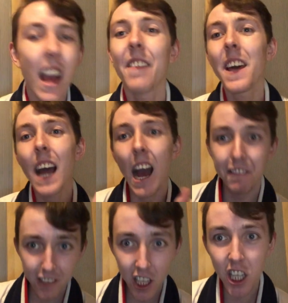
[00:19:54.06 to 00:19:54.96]
And then
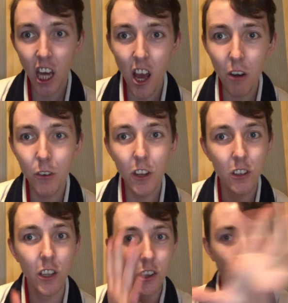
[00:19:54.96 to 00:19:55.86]
after the show, we're just
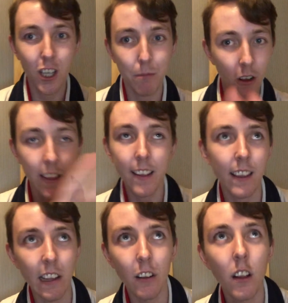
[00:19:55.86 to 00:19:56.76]
going to touch upon this a
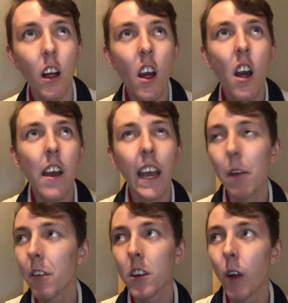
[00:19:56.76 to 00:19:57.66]
little.
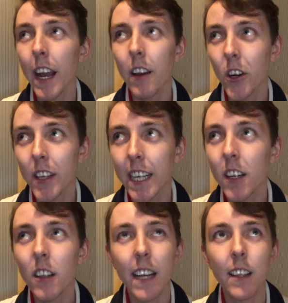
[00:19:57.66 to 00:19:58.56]
It was quite an
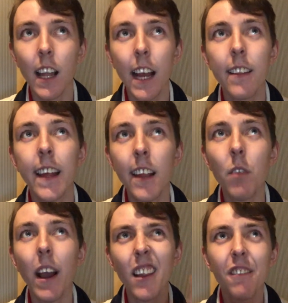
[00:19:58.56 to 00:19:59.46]
ordeal, like the night. This is
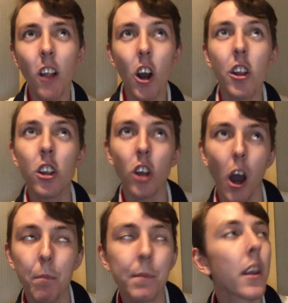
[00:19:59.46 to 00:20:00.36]
why the vlog
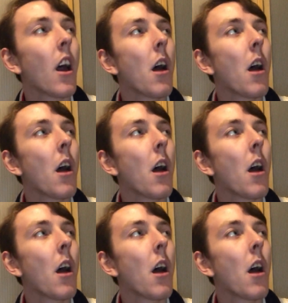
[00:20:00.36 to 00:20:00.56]
stopped